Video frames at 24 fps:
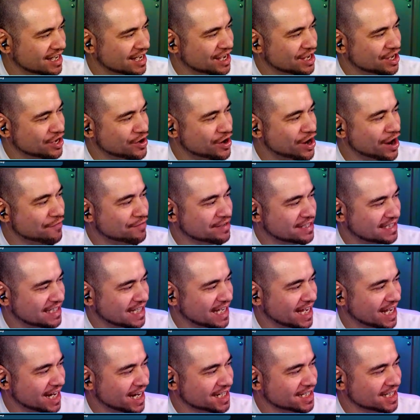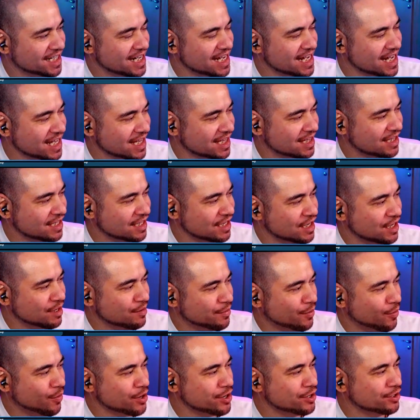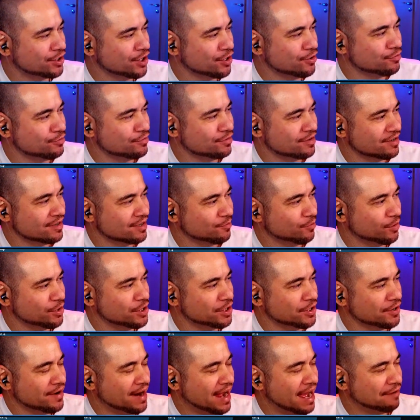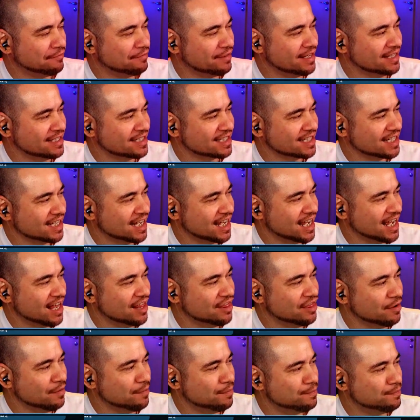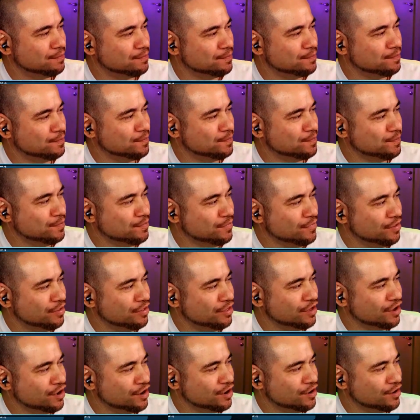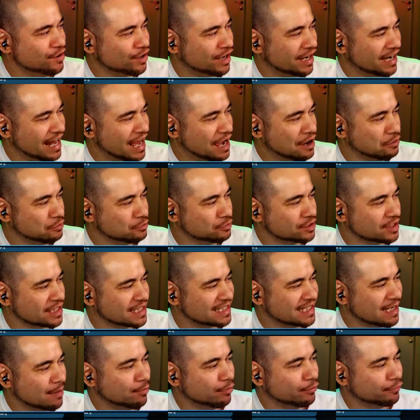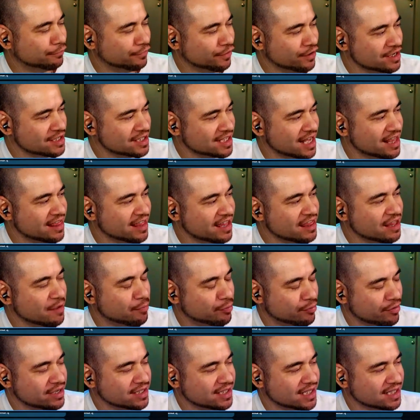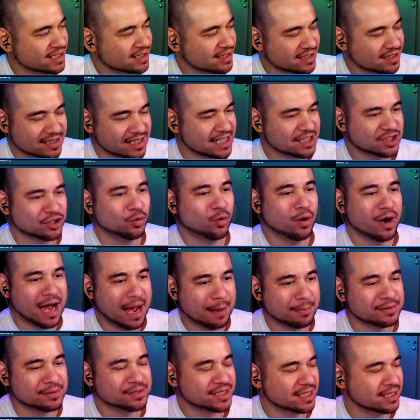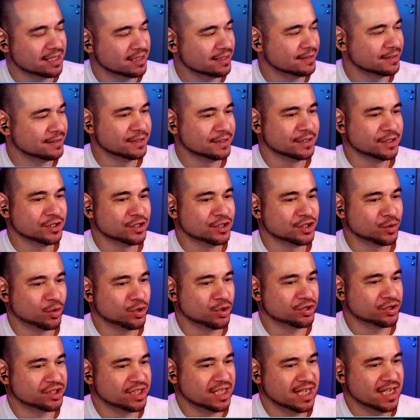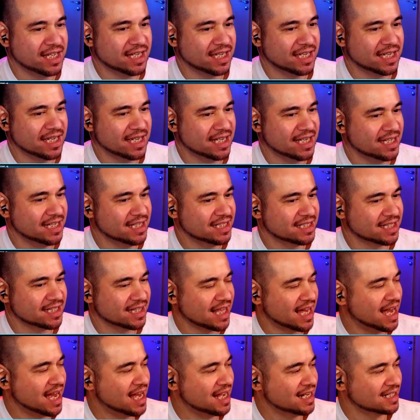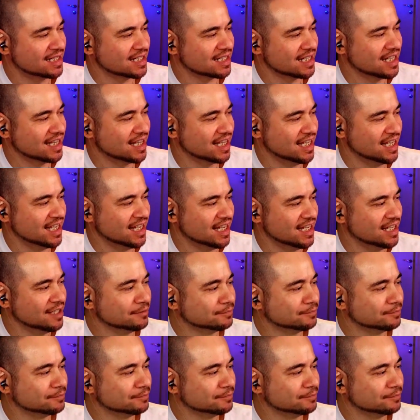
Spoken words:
you never see it underneath. But what you don't have is the clouds assembled first and then the printing done. That's not what happens here. So what you're seeing is that the